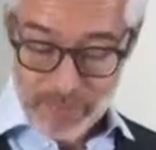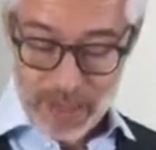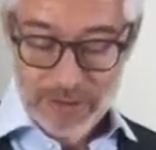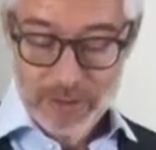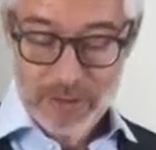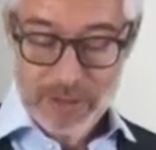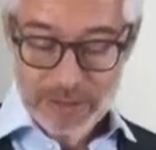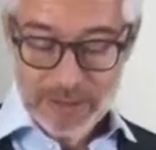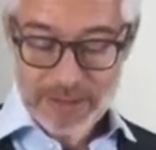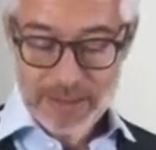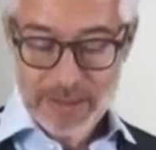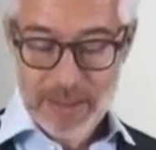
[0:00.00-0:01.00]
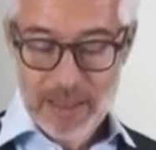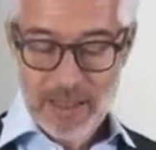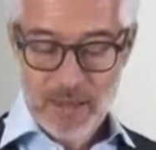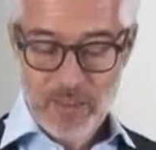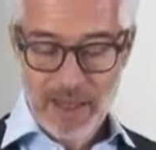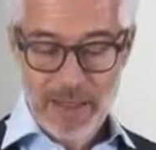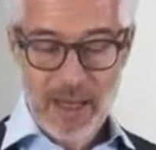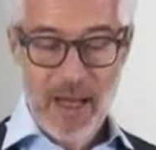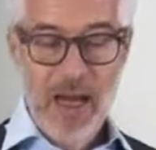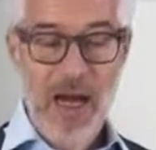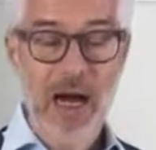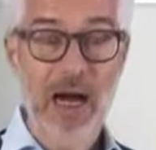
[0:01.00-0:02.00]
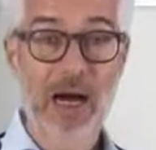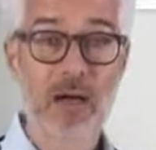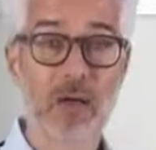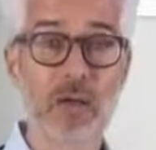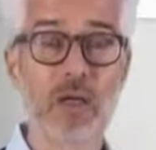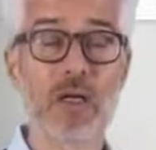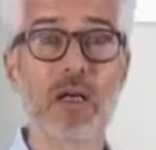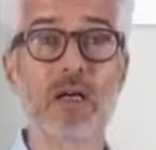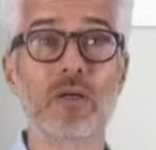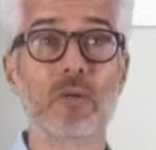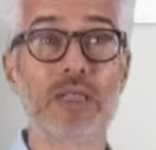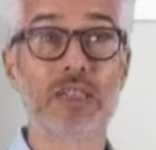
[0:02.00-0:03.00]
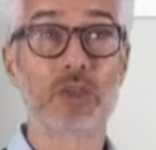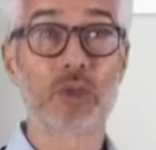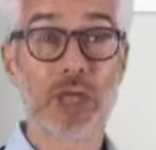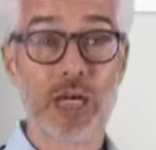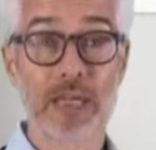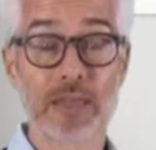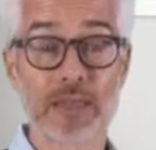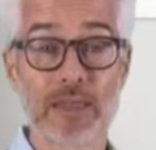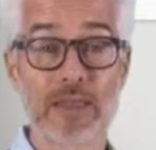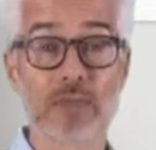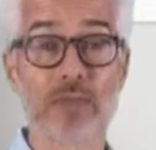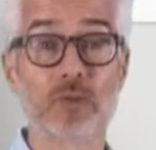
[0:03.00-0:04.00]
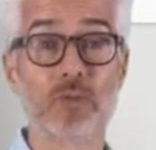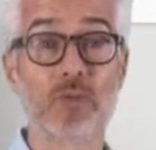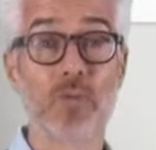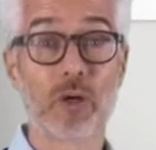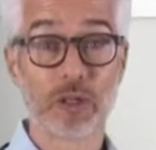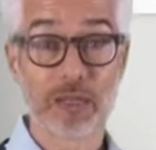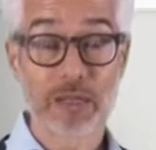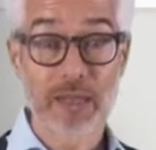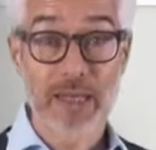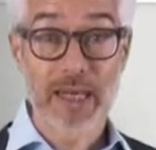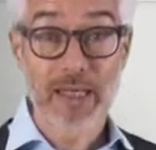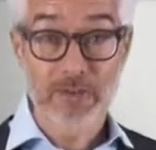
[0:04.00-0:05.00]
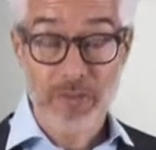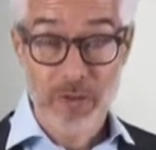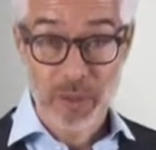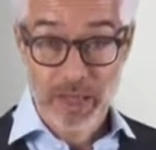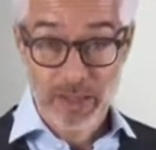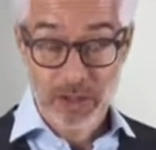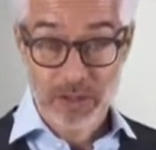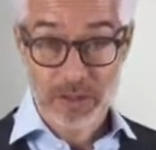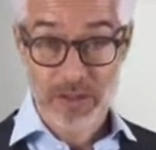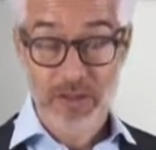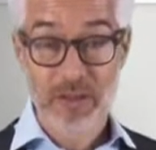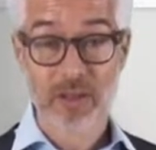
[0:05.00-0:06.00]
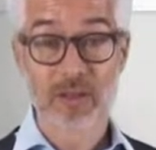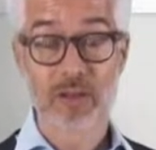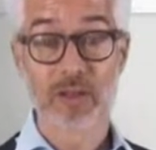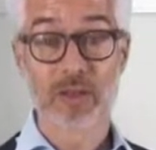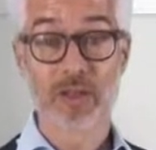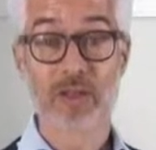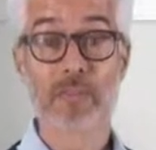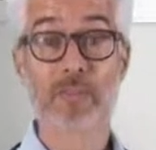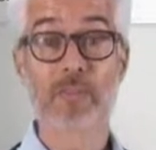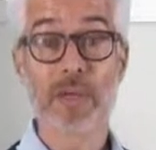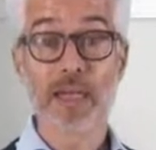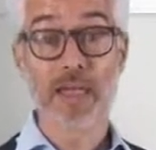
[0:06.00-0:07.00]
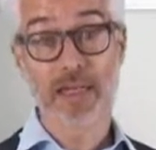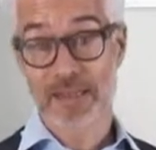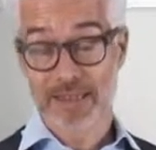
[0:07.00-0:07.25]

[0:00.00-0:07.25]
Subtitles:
So this is a way how we try to model information or meaning,